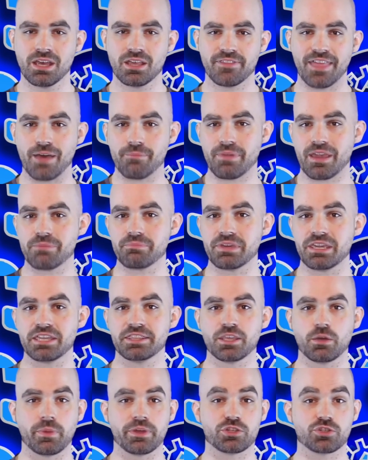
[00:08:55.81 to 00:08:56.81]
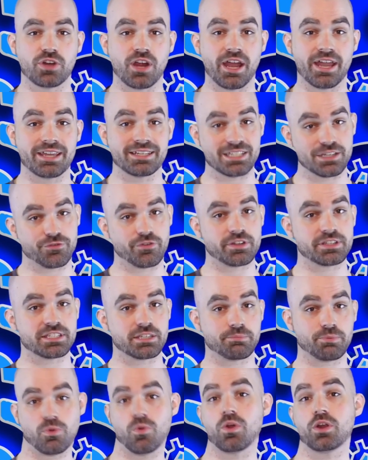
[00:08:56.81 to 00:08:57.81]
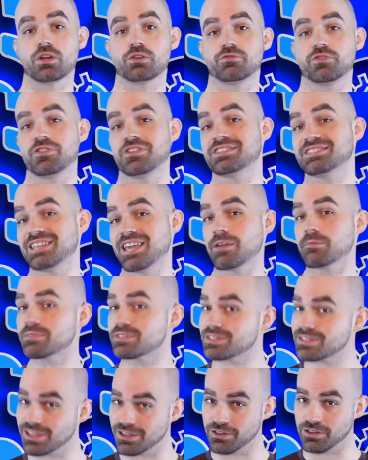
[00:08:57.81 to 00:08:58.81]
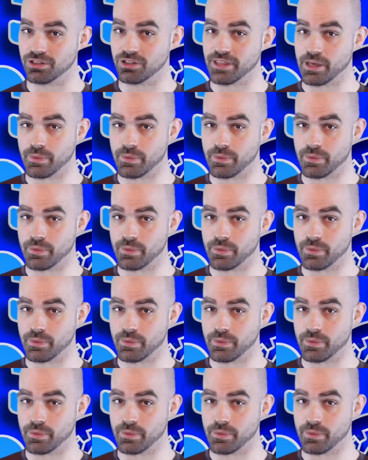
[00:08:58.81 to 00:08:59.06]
That may mean that we try a different support for the same skill